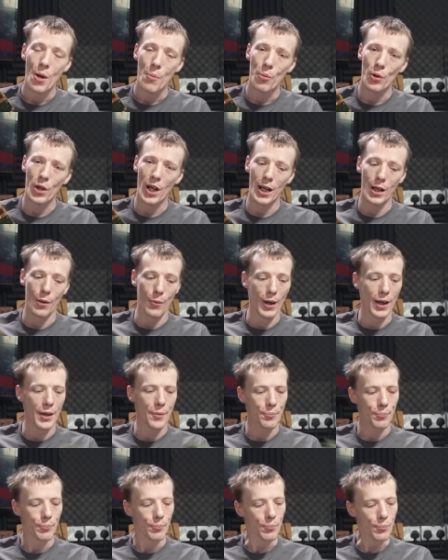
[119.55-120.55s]
But anyway,
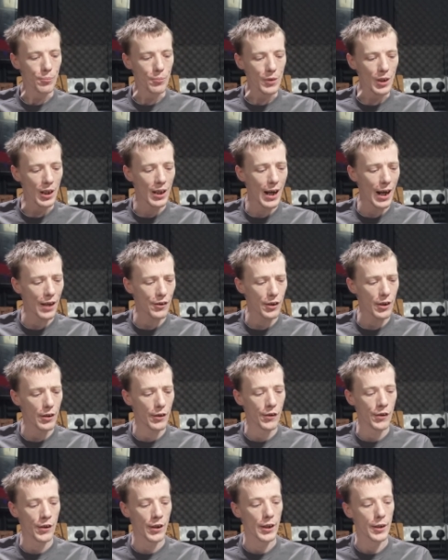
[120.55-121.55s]
as you can
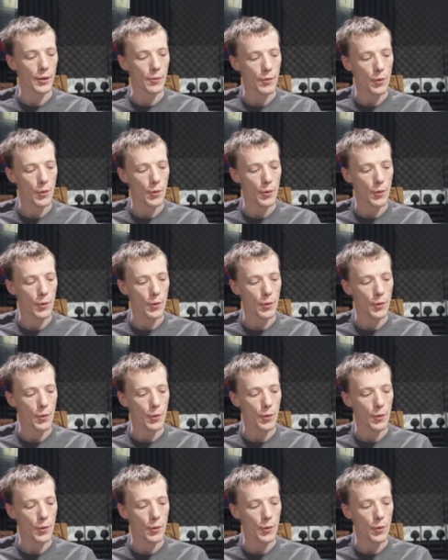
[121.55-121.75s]
see,